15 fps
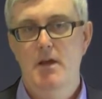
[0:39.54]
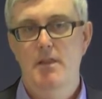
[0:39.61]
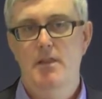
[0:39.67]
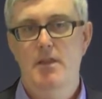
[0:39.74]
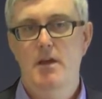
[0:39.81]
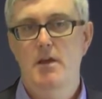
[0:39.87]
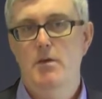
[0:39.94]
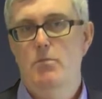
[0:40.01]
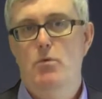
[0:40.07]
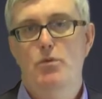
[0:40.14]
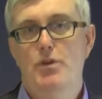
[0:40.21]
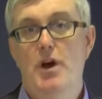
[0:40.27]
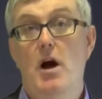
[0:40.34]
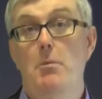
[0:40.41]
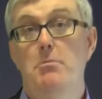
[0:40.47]
They
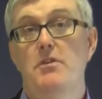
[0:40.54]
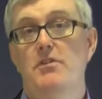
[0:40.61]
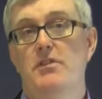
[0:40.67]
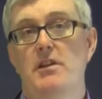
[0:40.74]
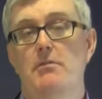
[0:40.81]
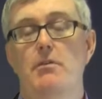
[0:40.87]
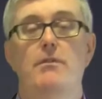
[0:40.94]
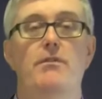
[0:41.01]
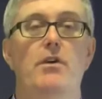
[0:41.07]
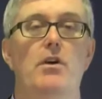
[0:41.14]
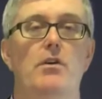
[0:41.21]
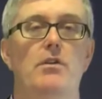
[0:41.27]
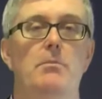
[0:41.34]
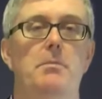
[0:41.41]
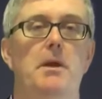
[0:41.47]
won't obviously refer
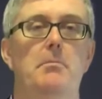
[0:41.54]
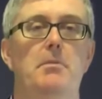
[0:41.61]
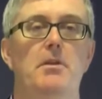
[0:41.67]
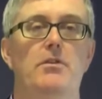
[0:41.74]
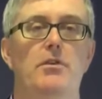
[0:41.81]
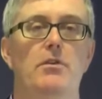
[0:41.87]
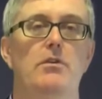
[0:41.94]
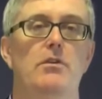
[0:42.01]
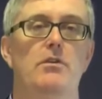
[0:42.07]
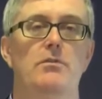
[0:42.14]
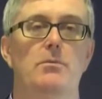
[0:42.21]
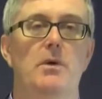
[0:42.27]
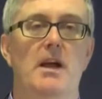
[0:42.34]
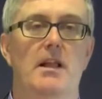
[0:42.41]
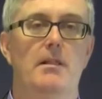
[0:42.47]
other people to you as
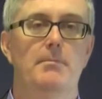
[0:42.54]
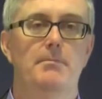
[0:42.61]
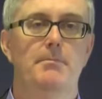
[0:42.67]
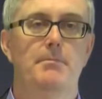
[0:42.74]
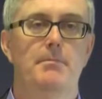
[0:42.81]
well.